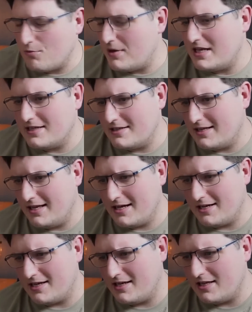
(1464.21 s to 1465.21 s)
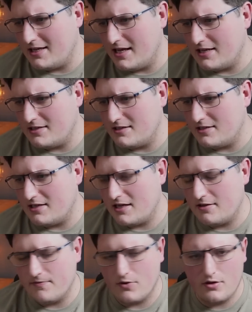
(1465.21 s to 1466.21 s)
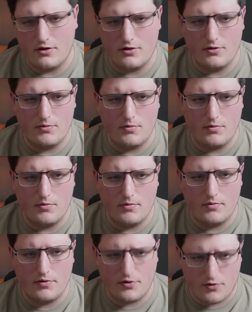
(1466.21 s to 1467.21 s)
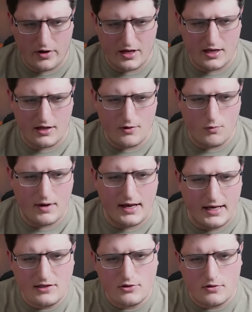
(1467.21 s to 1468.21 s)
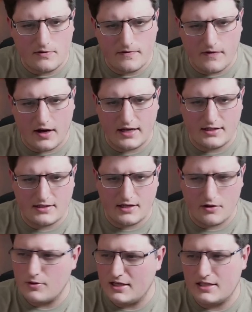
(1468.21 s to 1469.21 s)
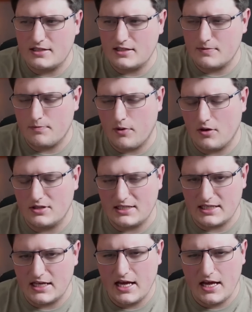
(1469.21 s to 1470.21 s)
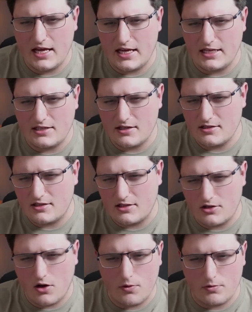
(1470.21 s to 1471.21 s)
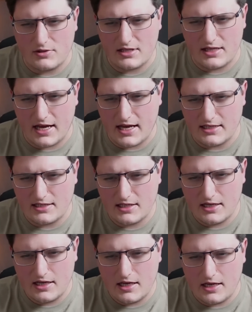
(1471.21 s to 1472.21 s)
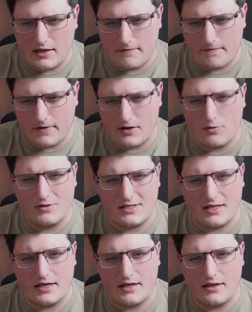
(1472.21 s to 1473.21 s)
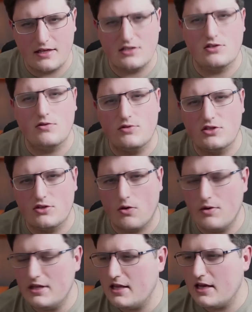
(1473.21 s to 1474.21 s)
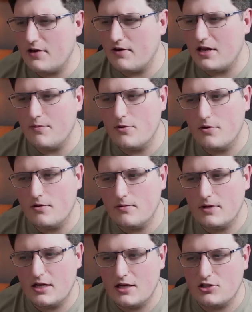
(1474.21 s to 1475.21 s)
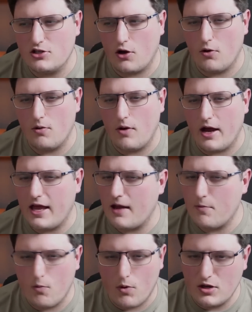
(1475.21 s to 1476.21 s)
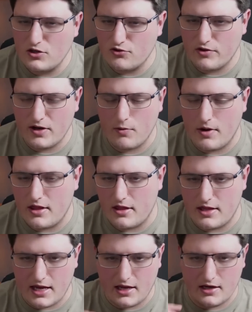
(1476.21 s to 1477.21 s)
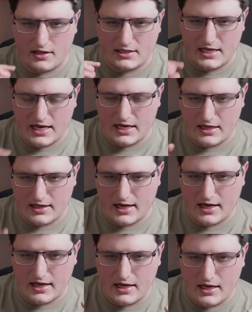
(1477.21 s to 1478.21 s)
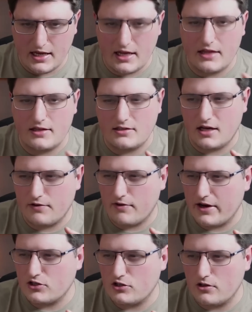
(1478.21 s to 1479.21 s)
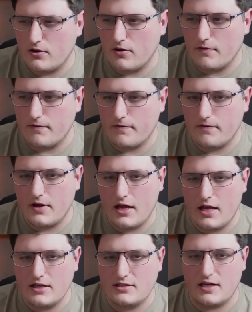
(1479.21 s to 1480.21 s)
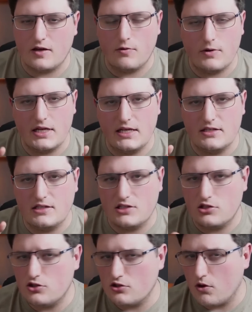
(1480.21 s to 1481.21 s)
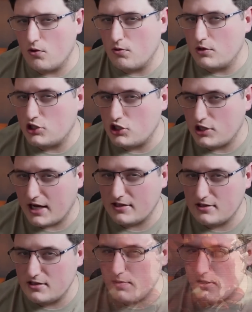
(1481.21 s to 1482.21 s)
weird line in The End and the Death Volume 3. When Leto finds Sanguinius' body, he does note that it feels like there's no soul in there anymore. So I am wondering whether they're going to take that in the direction of Sanguinius' soul was shattered